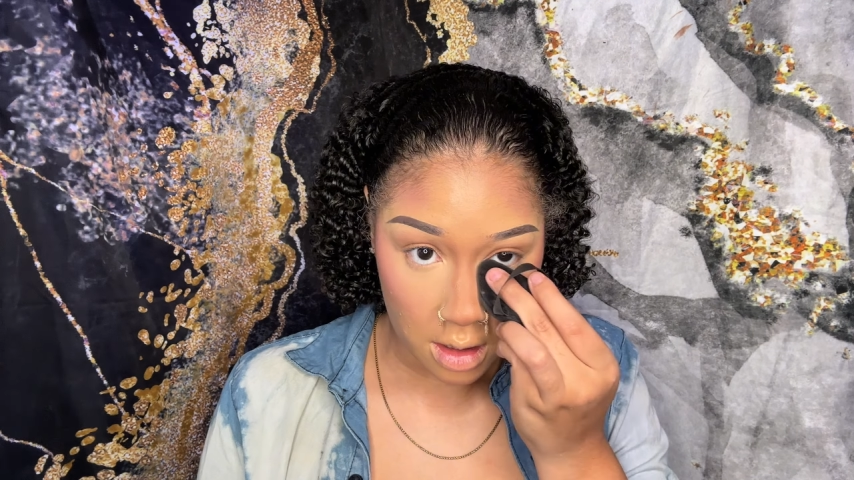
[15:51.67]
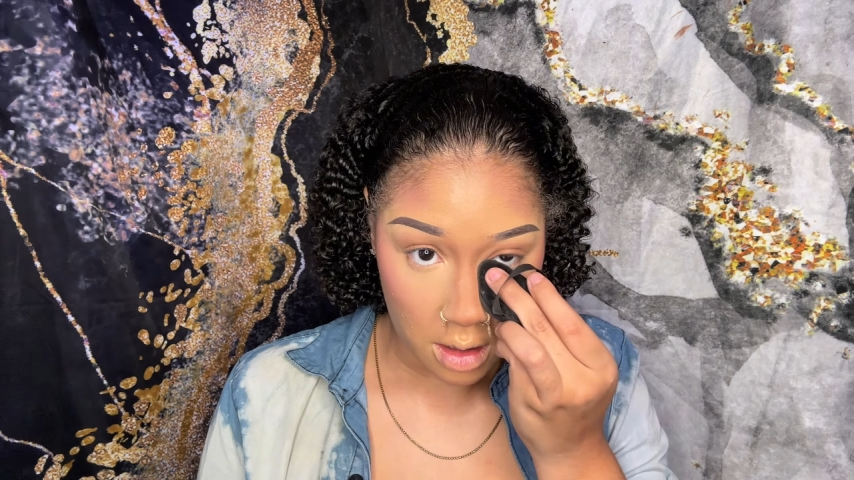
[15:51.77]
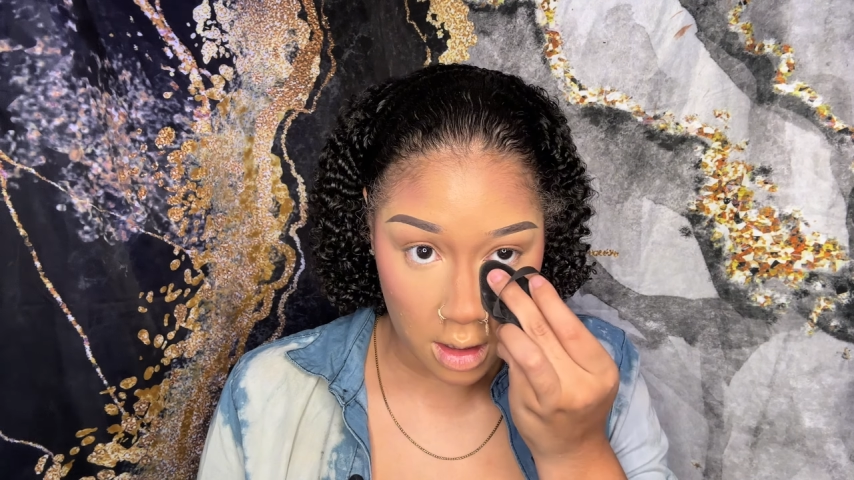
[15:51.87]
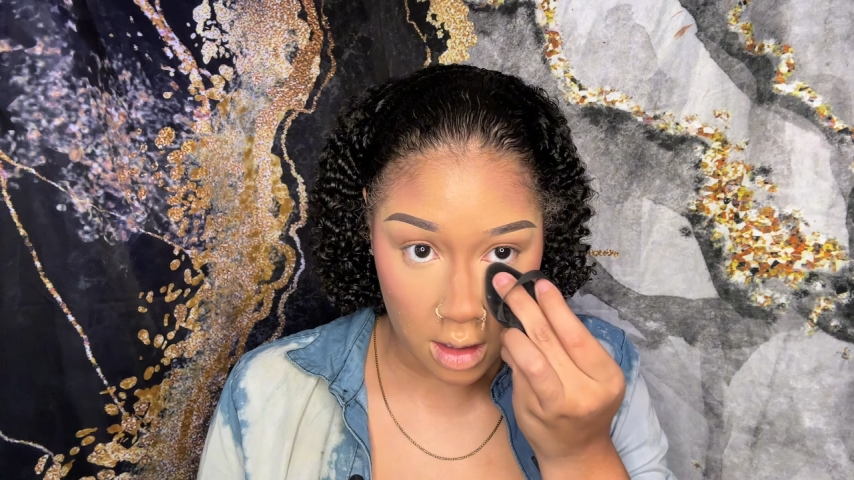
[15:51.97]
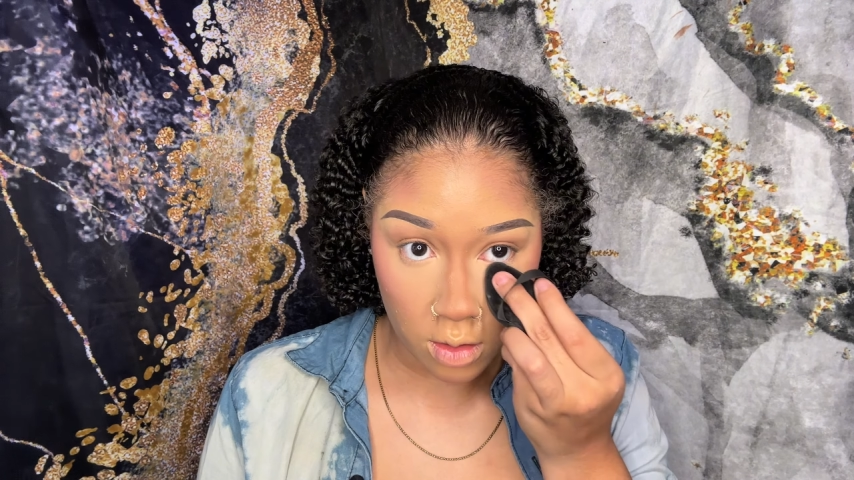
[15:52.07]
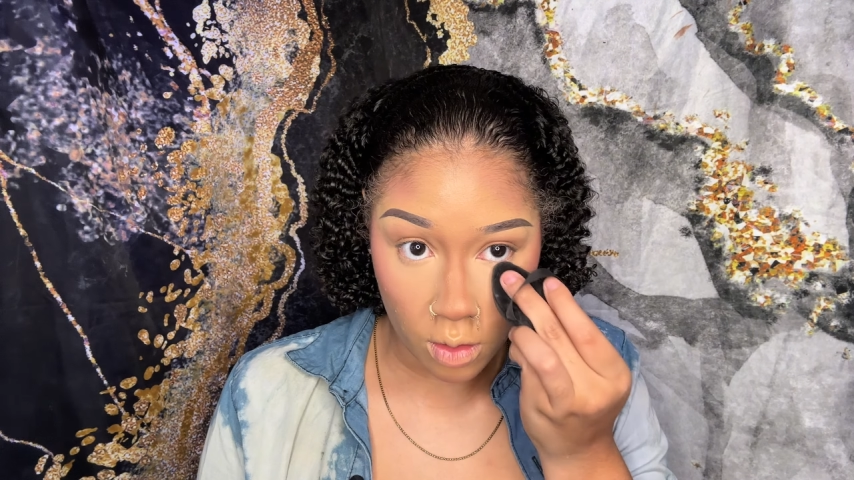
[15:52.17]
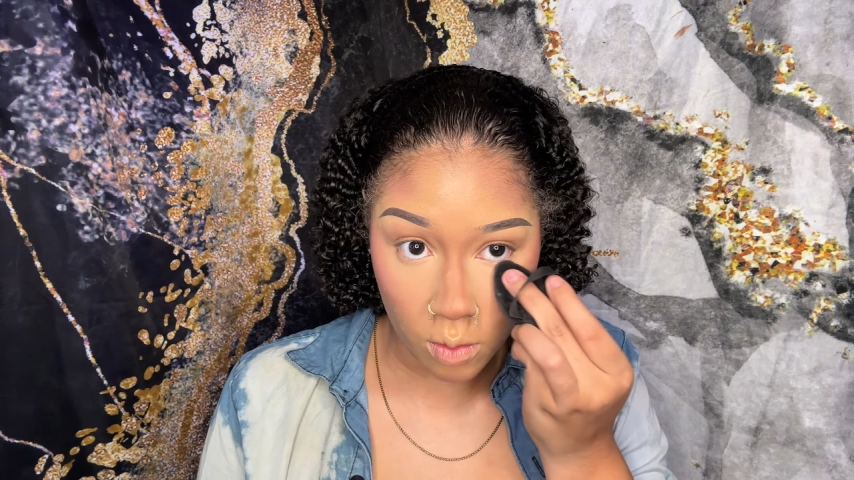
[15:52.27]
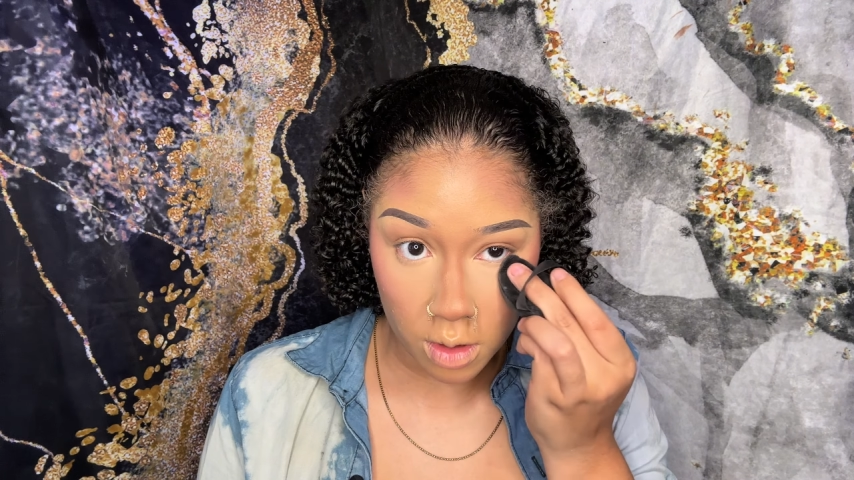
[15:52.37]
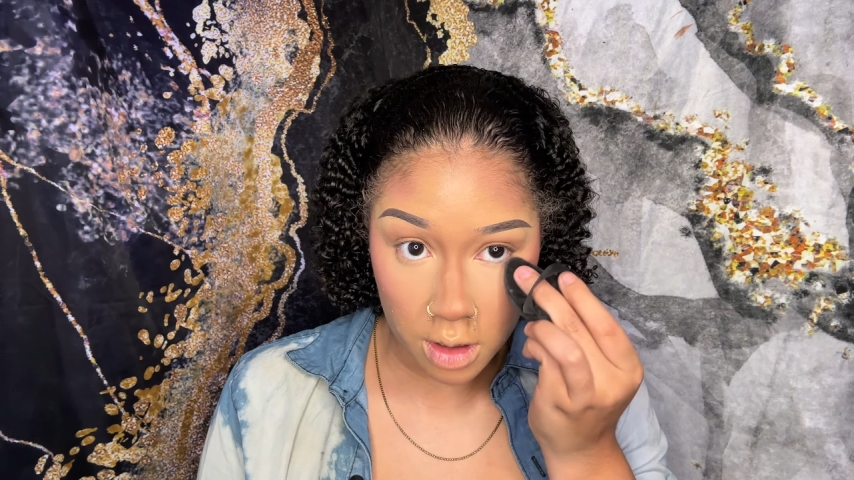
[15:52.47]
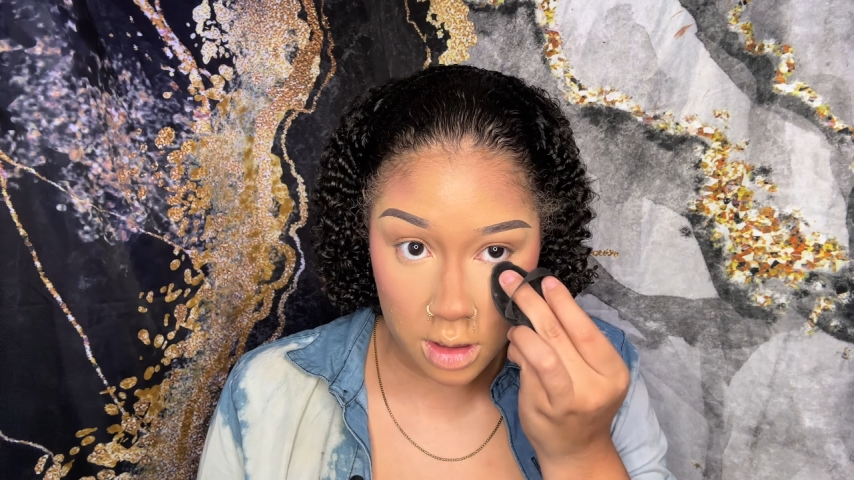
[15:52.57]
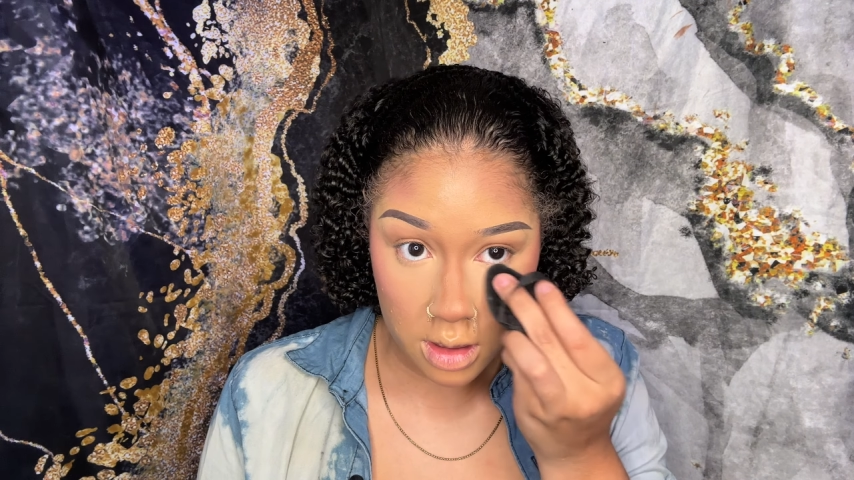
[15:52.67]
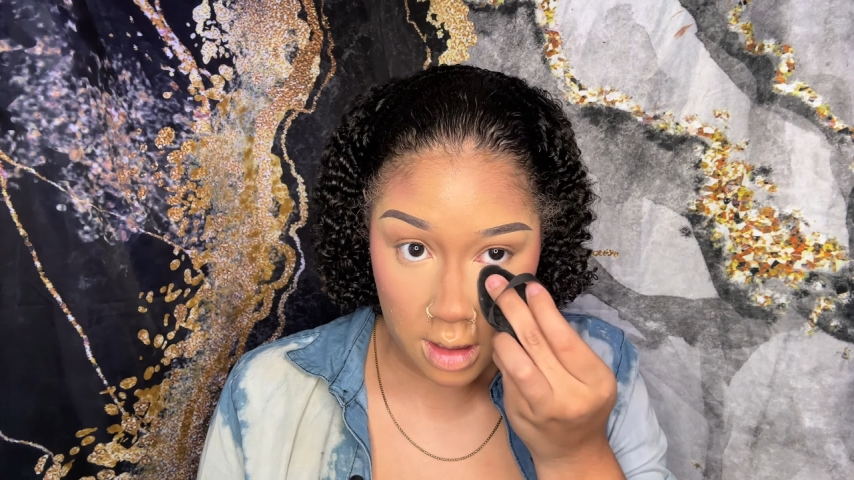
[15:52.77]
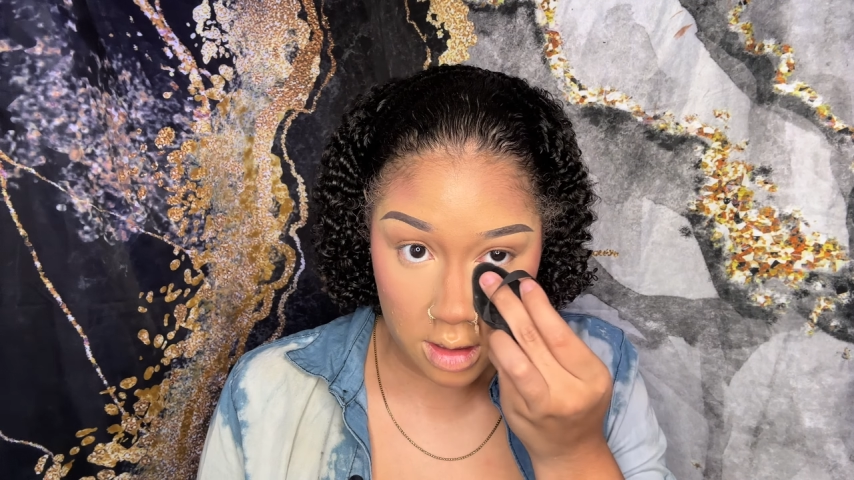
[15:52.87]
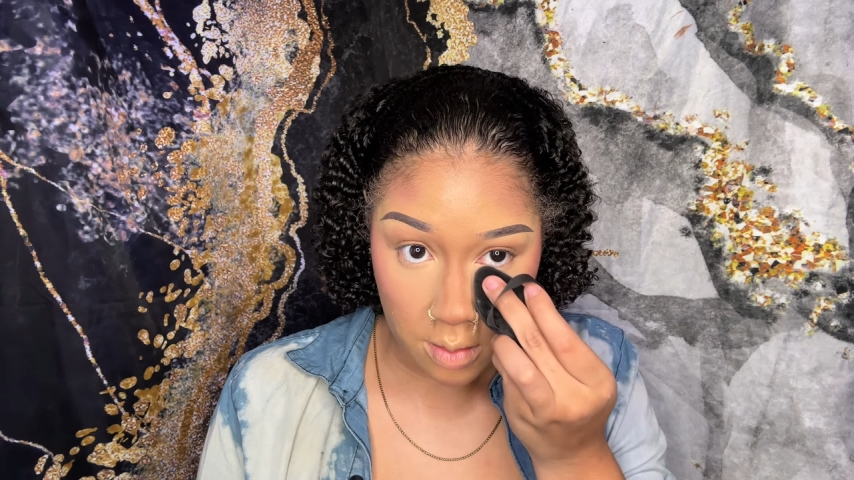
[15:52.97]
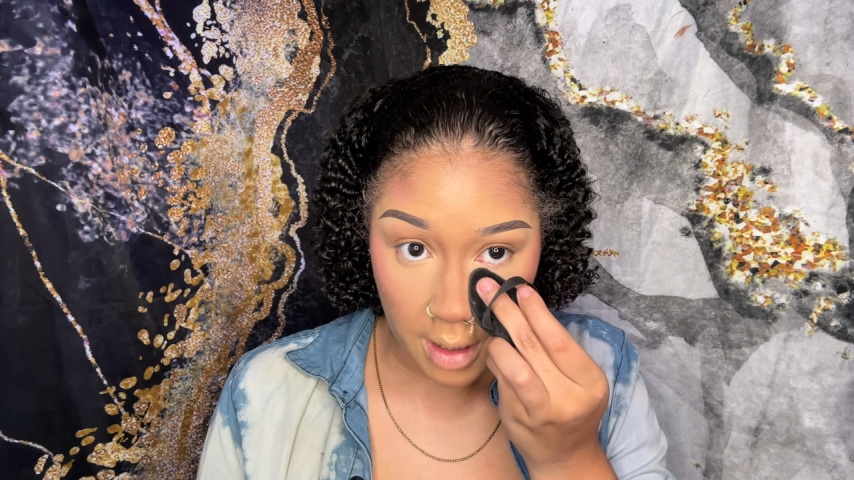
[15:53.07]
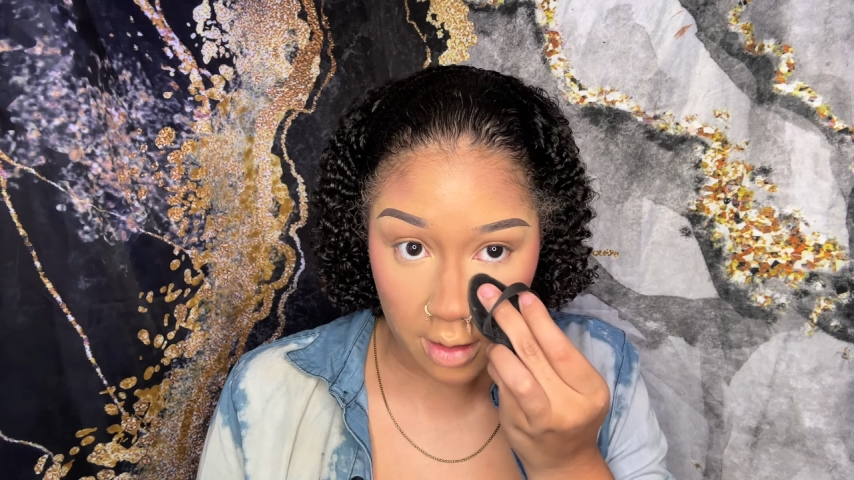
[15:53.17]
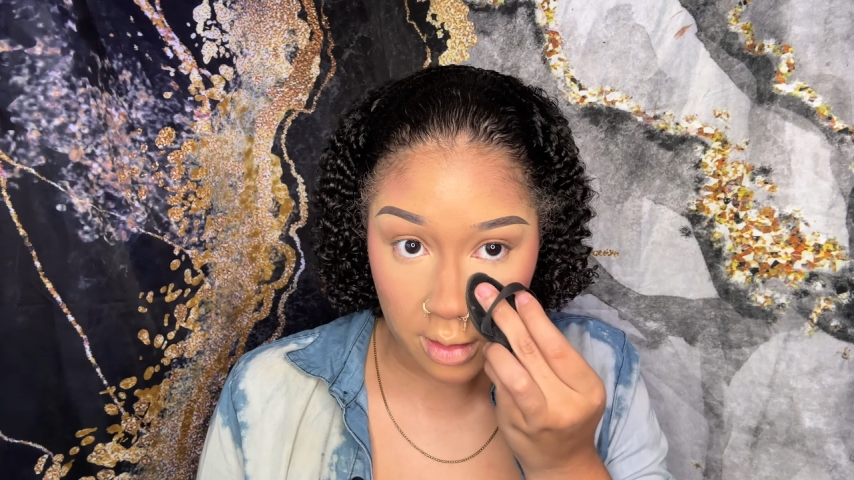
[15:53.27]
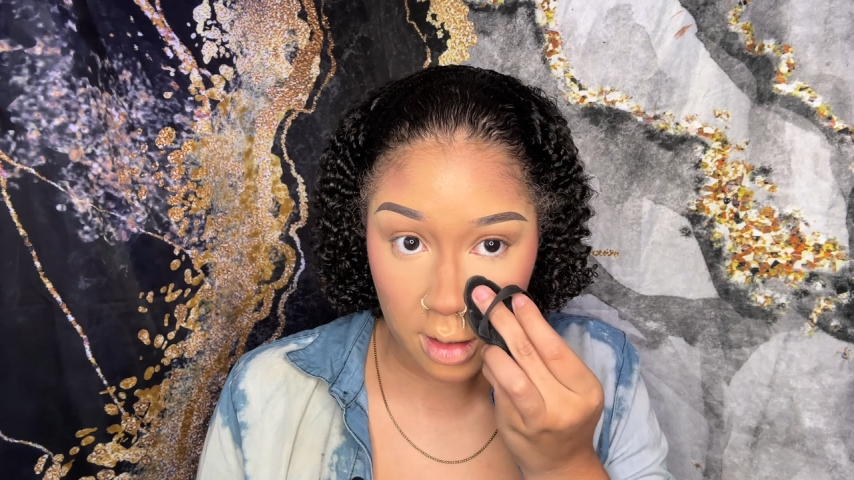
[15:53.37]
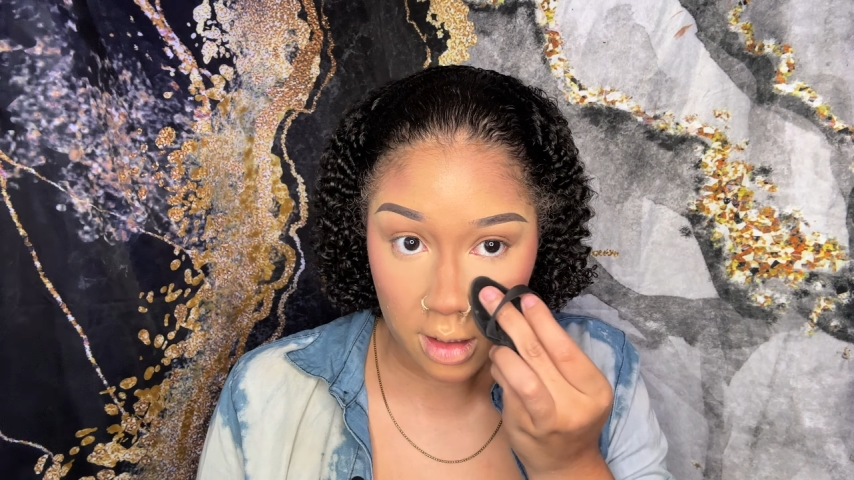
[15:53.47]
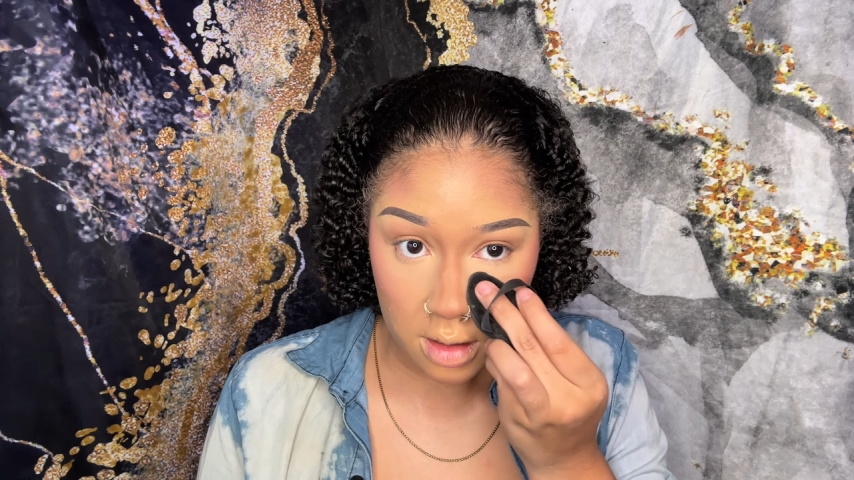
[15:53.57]
The inner corners, that's about
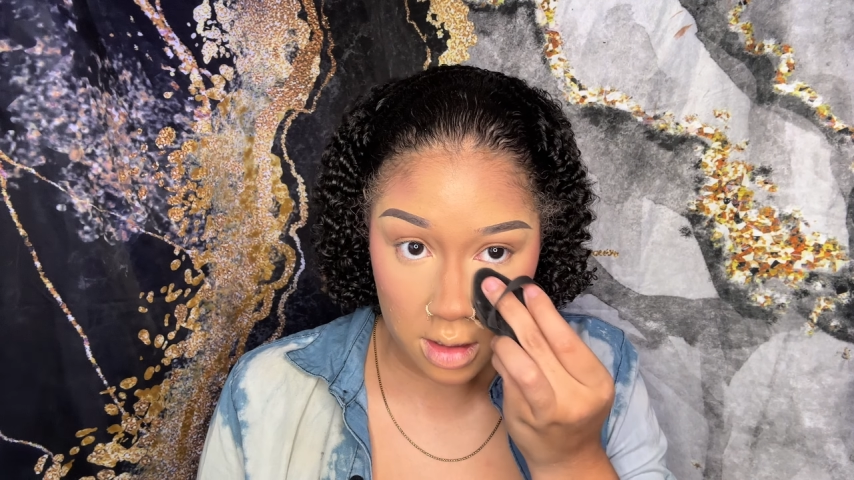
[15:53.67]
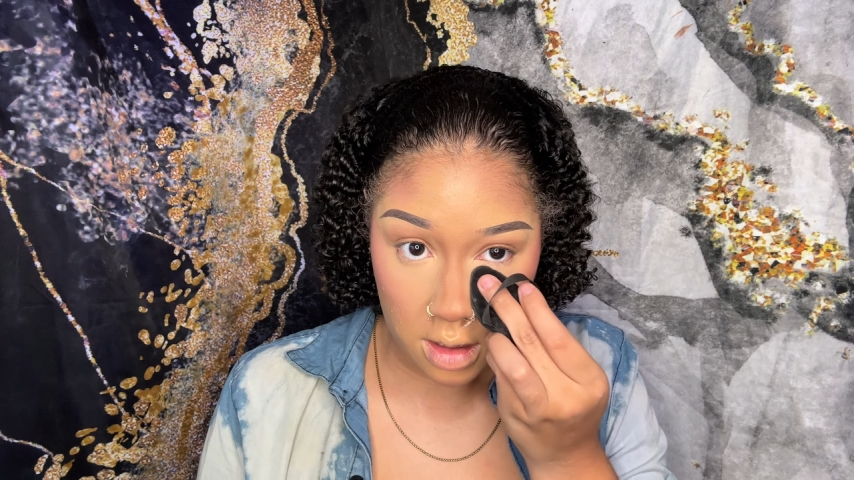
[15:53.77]
it,